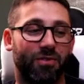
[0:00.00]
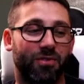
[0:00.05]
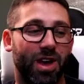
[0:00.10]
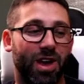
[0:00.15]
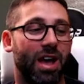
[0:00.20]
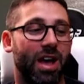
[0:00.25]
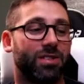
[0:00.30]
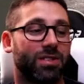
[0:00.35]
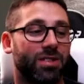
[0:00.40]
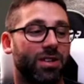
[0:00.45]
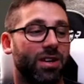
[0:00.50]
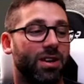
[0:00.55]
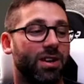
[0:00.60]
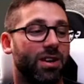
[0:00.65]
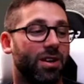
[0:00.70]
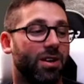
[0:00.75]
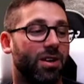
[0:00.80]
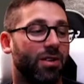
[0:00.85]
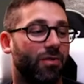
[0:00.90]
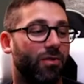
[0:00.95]
fast
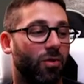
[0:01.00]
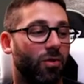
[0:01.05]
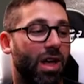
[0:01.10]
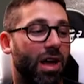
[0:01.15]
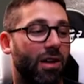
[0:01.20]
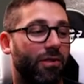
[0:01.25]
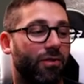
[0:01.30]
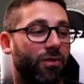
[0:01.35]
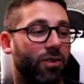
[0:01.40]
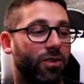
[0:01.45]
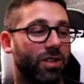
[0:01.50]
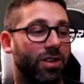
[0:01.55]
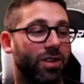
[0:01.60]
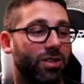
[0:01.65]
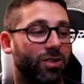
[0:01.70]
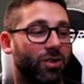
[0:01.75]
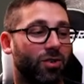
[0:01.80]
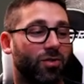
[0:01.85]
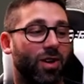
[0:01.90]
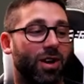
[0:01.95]
for that first
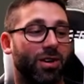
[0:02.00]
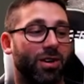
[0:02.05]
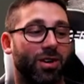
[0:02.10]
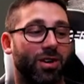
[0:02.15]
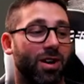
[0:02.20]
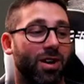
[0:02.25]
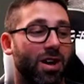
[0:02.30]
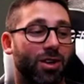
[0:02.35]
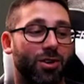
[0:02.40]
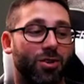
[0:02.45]
initial render.